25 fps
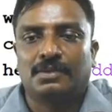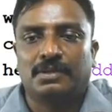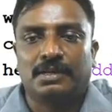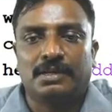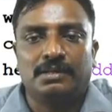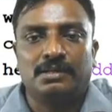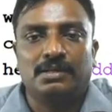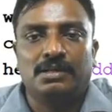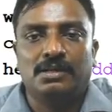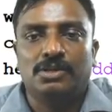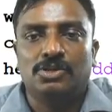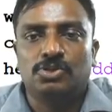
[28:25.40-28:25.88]

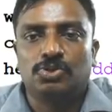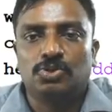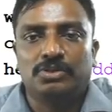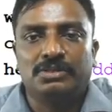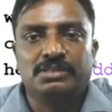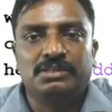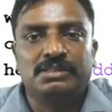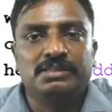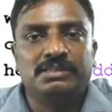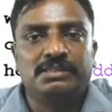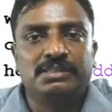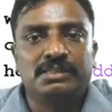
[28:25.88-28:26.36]
Okay. So
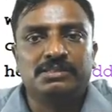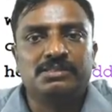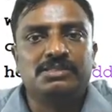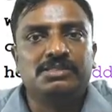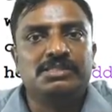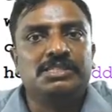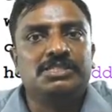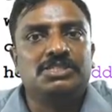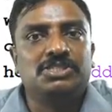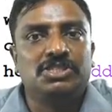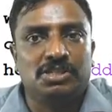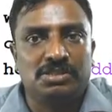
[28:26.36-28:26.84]
the
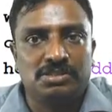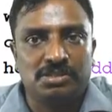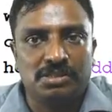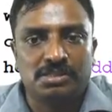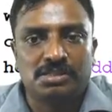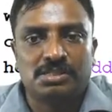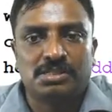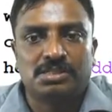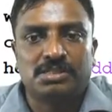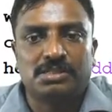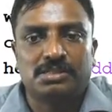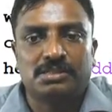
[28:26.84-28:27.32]
intensity
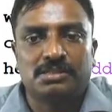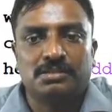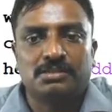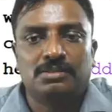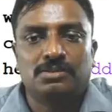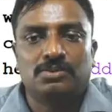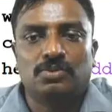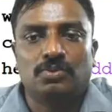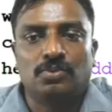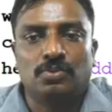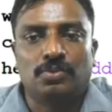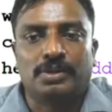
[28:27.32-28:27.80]
changes.
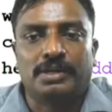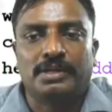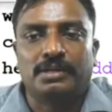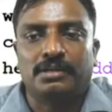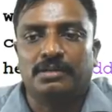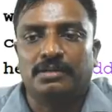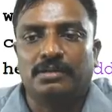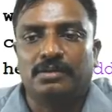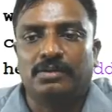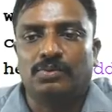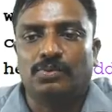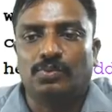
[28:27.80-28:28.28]
Okay.
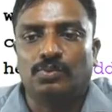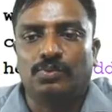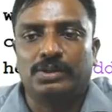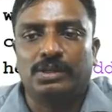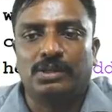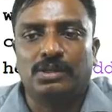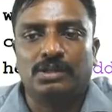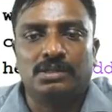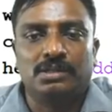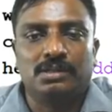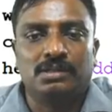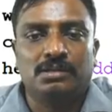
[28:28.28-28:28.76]

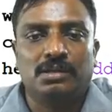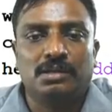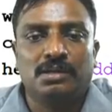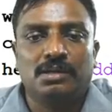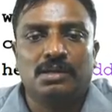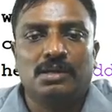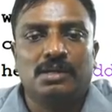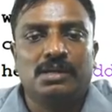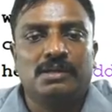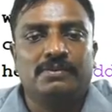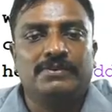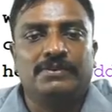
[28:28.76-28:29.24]

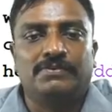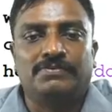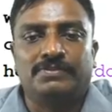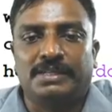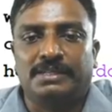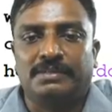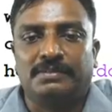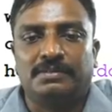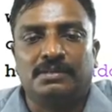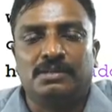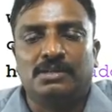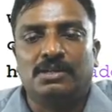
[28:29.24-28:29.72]

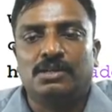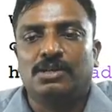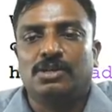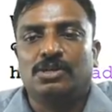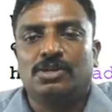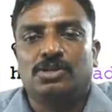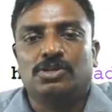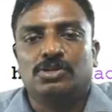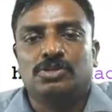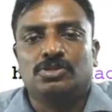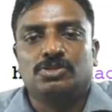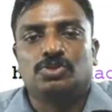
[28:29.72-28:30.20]
50.
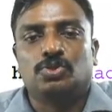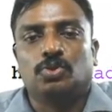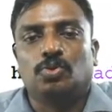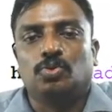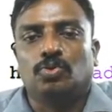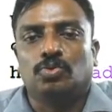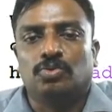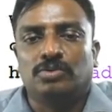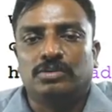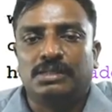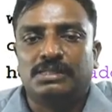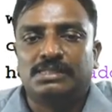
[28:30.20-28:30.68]

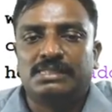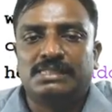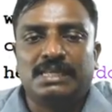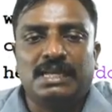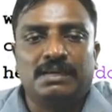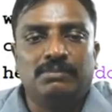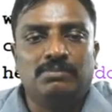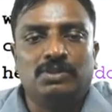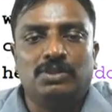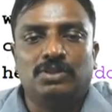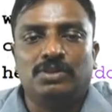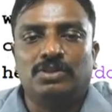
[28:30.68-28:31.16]
So the
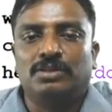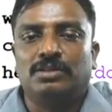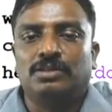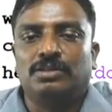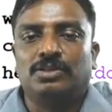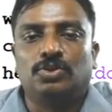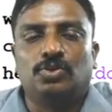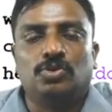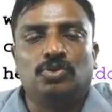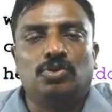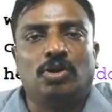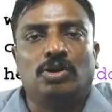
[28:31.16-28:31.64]
same,
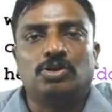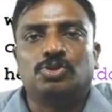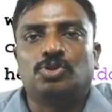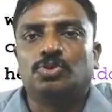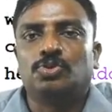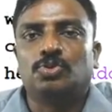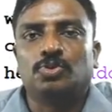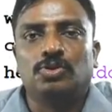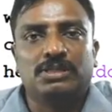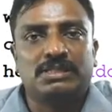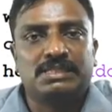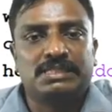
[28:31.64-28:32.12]
we could
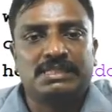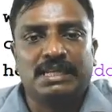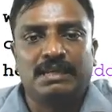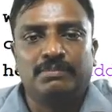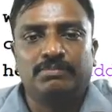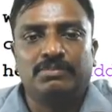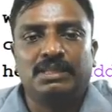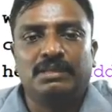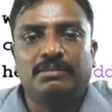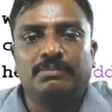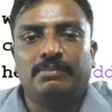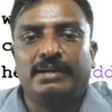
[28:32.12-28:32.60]
also do the
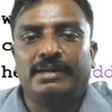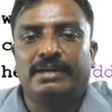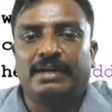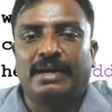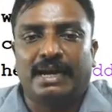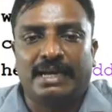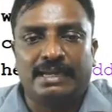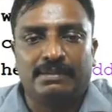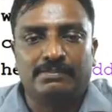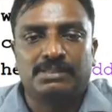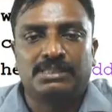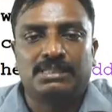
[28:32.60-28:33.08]
same thing by
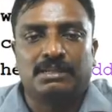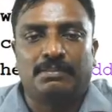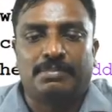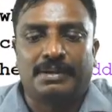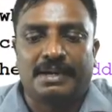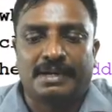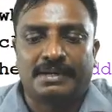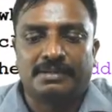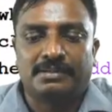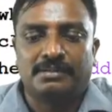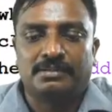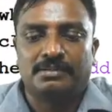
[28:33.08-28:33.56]
IM
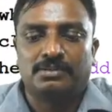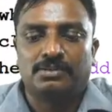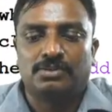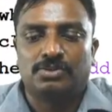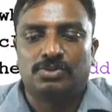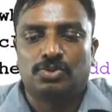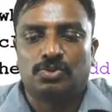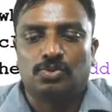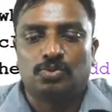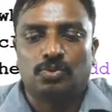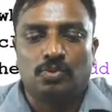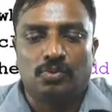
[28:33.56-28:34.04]
subtract.
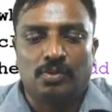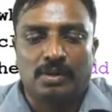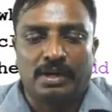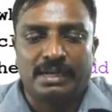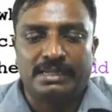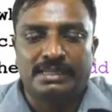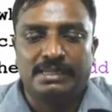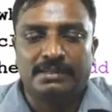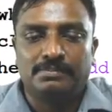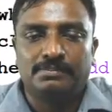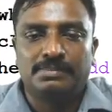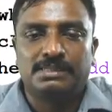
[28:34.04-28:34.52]
So
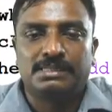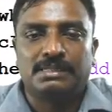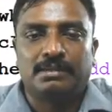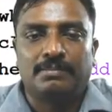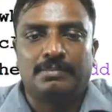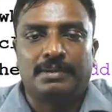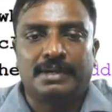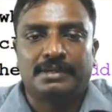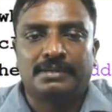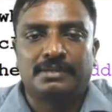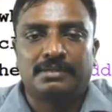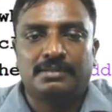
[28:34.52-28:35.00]
IM
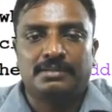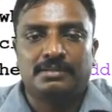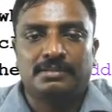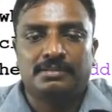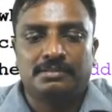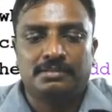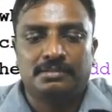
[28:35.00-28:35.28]
subtract